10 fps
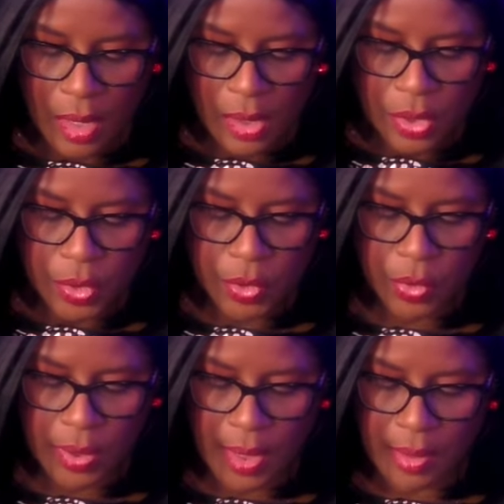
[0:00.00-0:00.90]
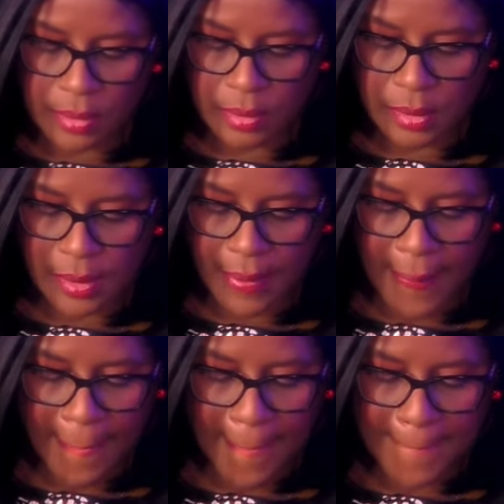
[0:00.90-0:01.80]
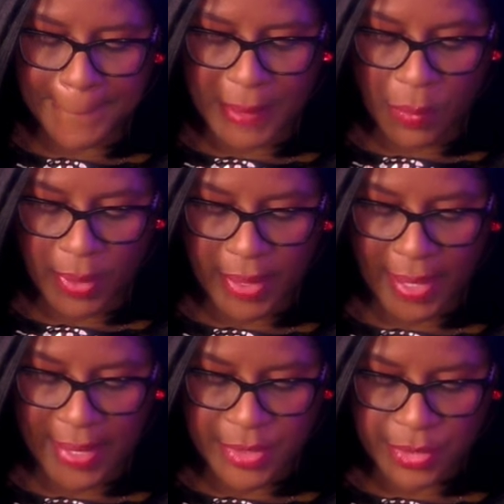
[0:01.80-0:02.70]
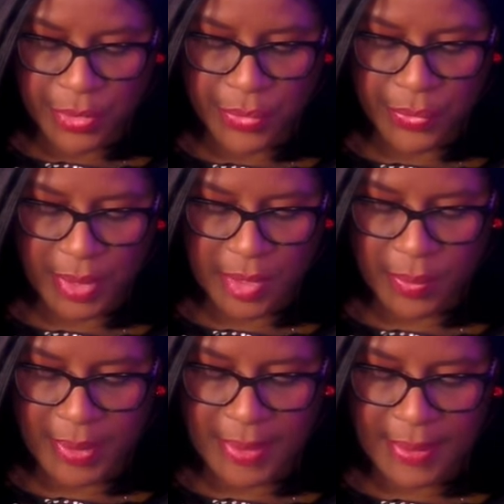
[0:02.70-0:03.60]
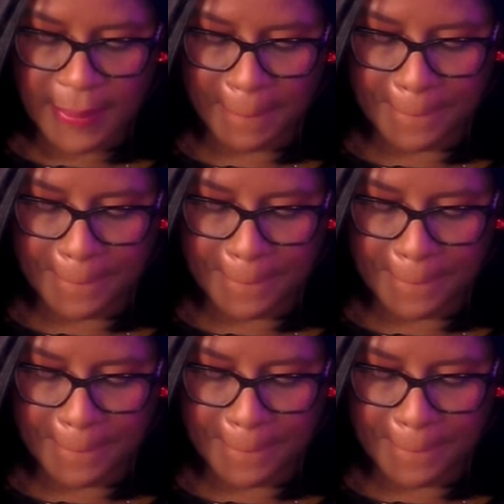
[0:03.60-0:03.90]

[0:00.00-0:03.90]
So now, I want to ask you this question.